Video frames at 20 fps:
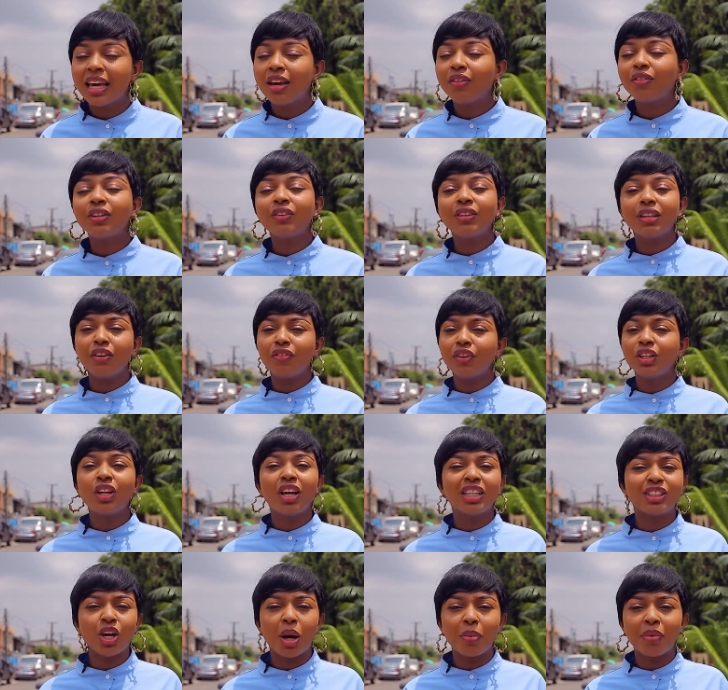Even though
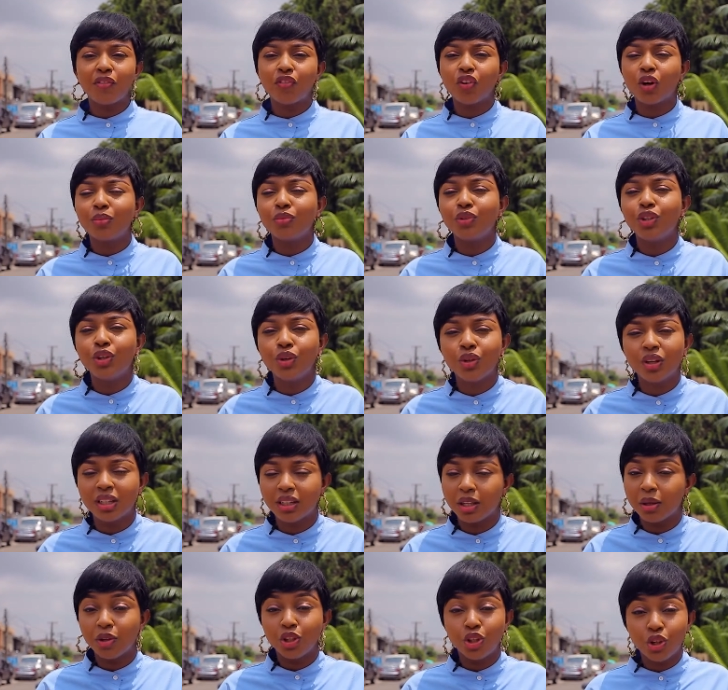it's coming from
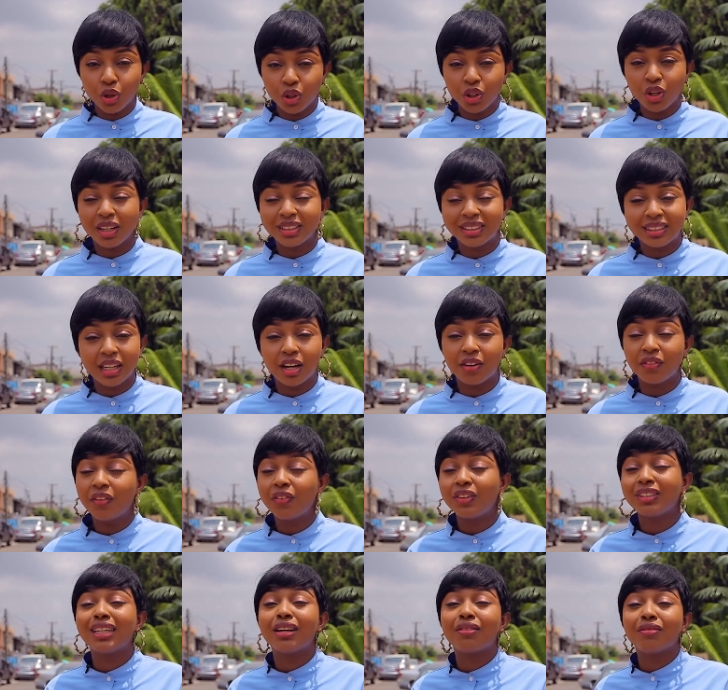you yourself, if
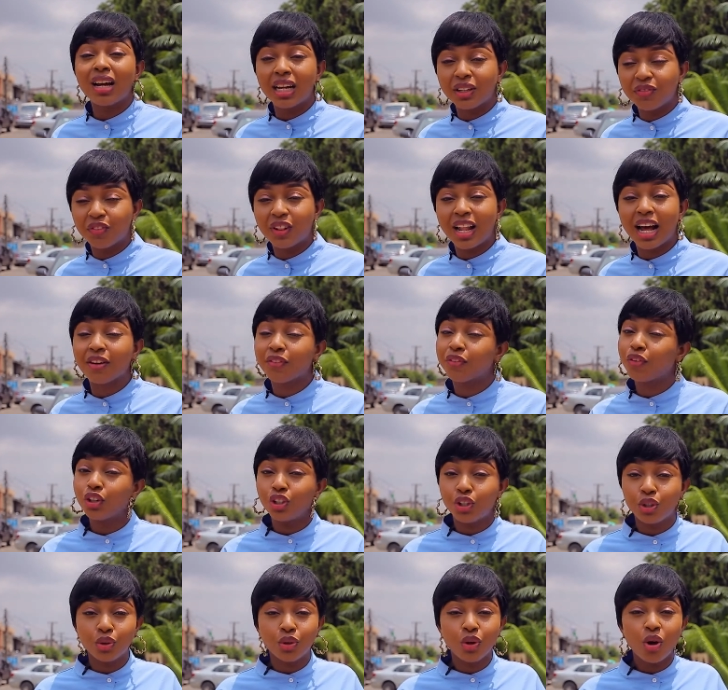it's a red flag for
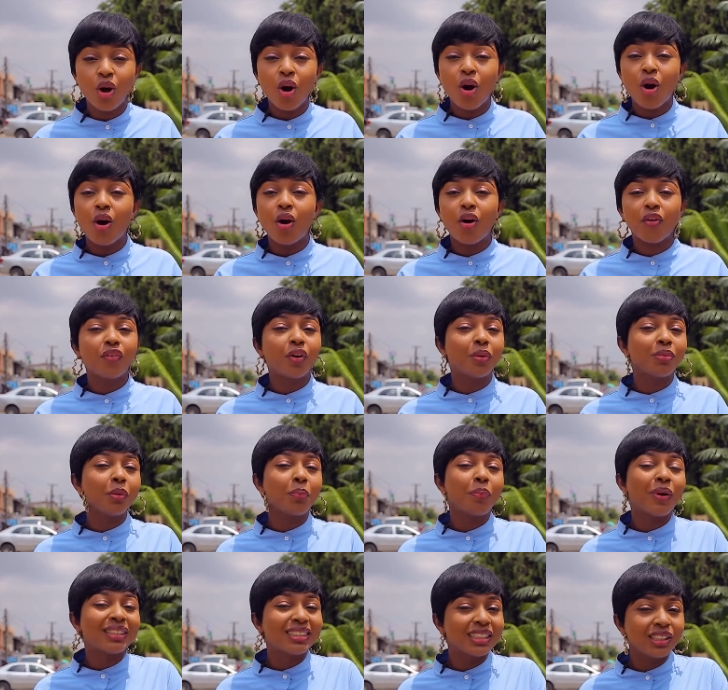you, or from the
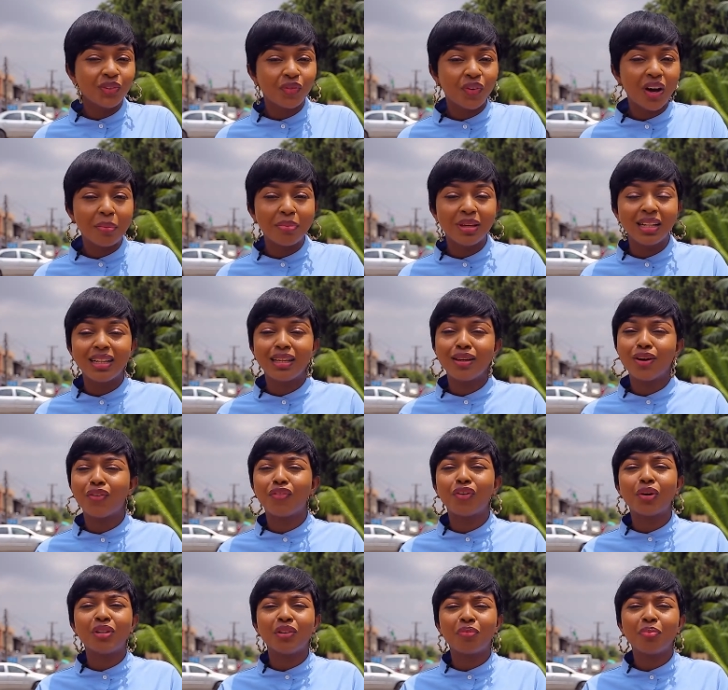person's family, or
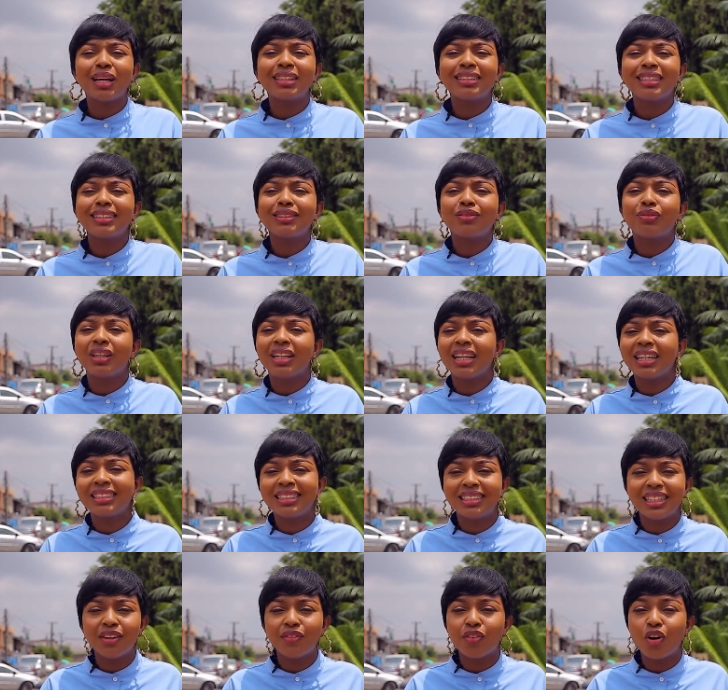from the person's
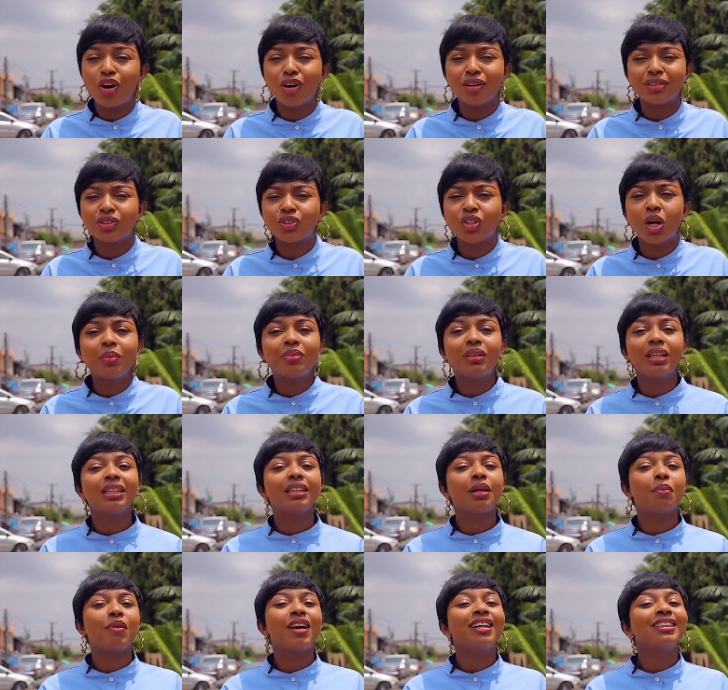relative, or something
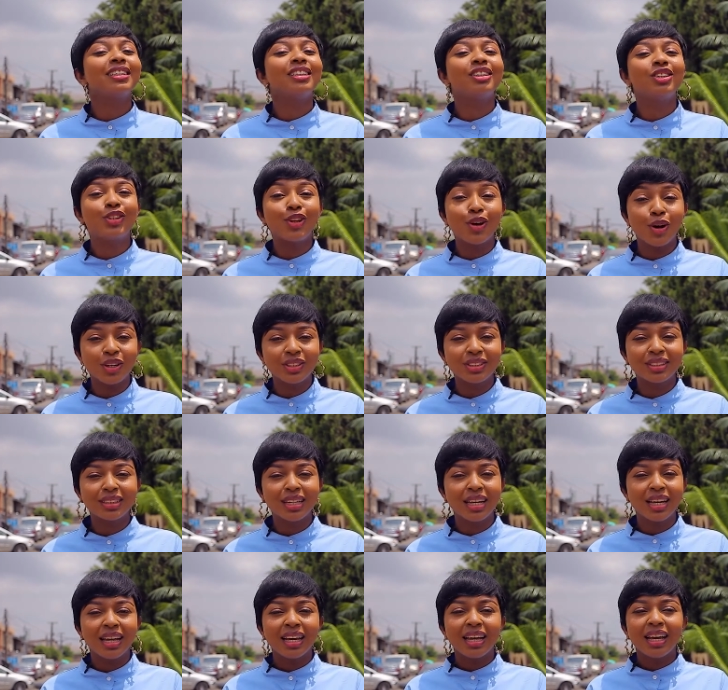the person
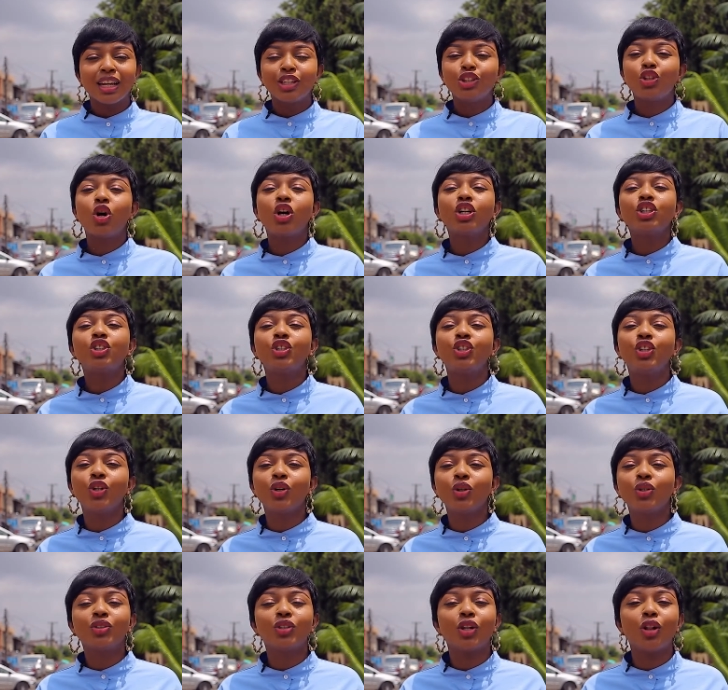does, don't
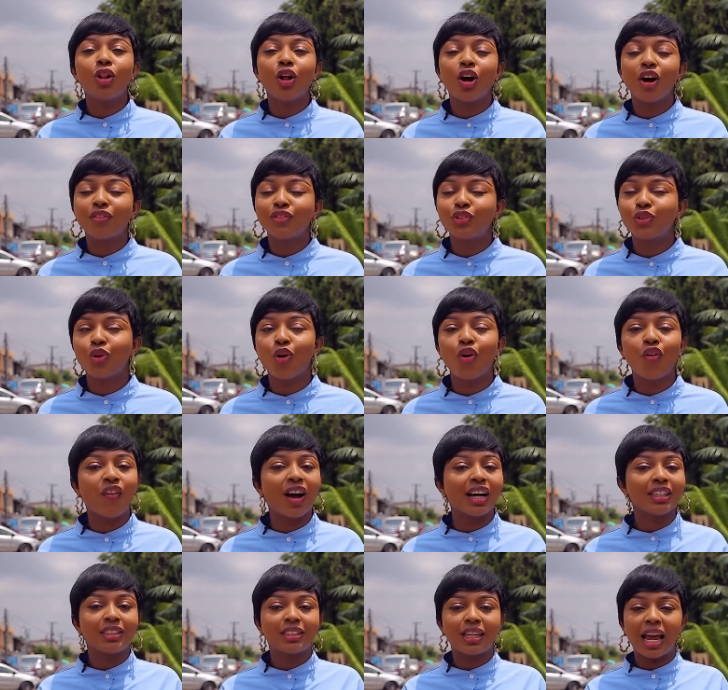use love to
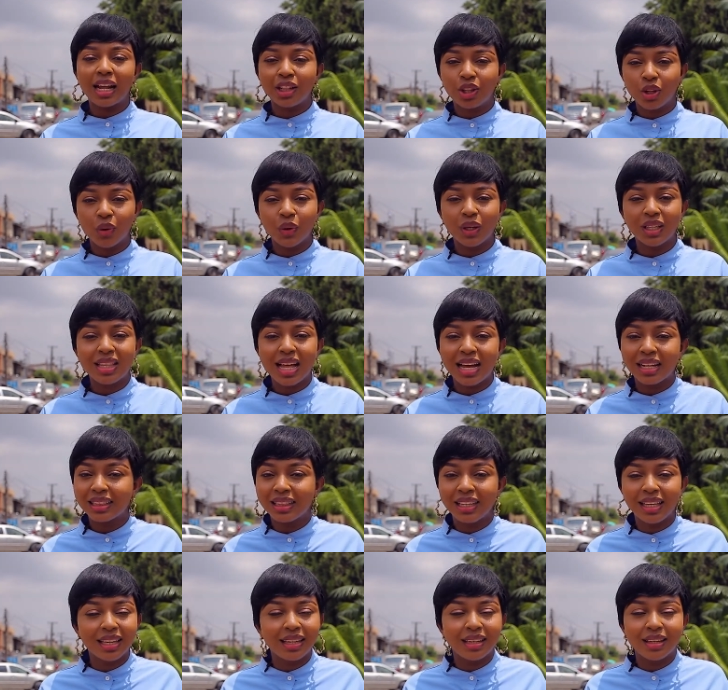overshadow it and
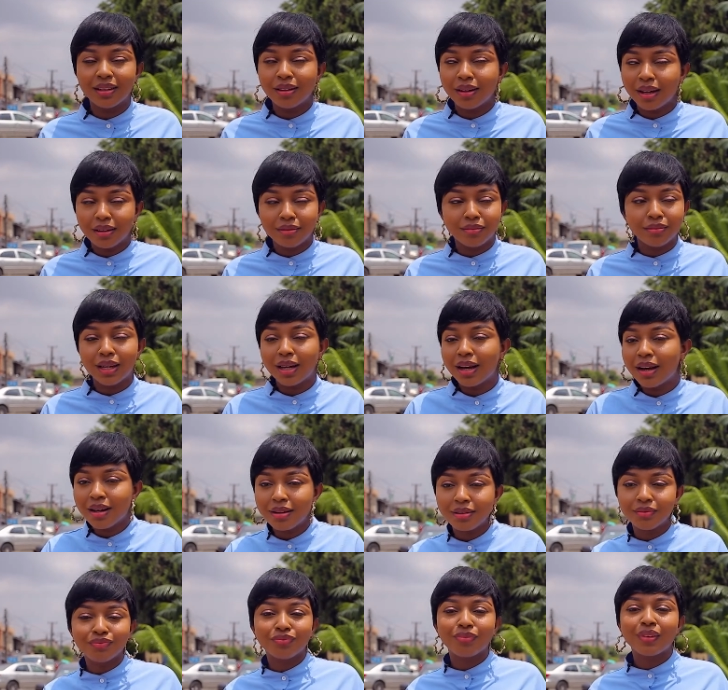think, yeah,